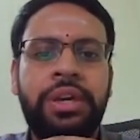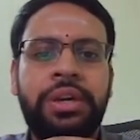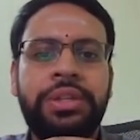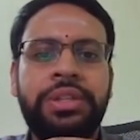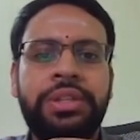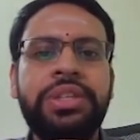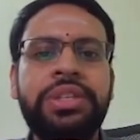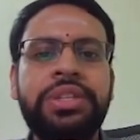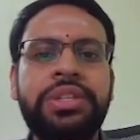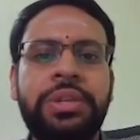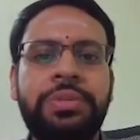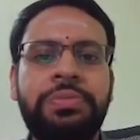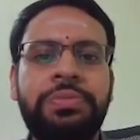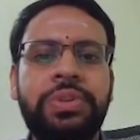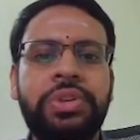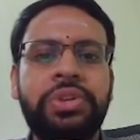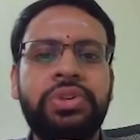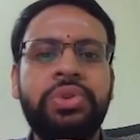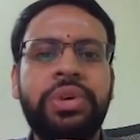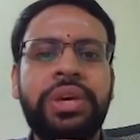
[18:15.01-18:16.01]
This is
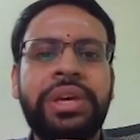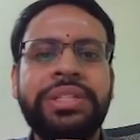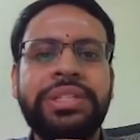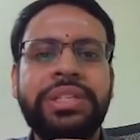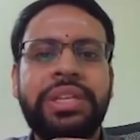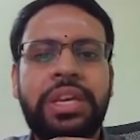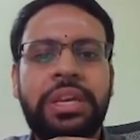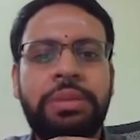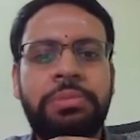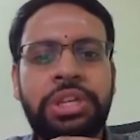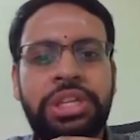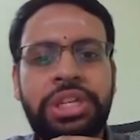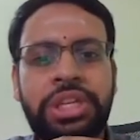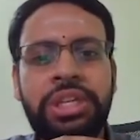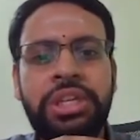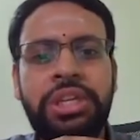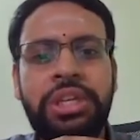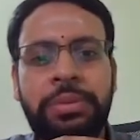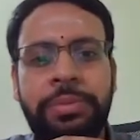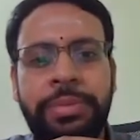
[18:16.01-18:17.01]
referred to as
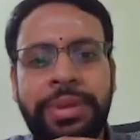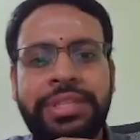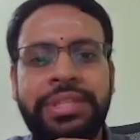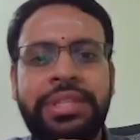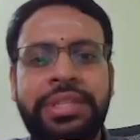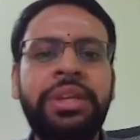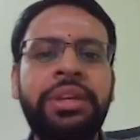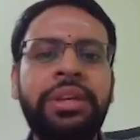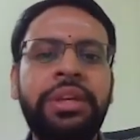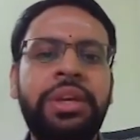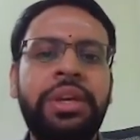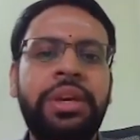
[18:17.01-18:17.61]
emission imaging,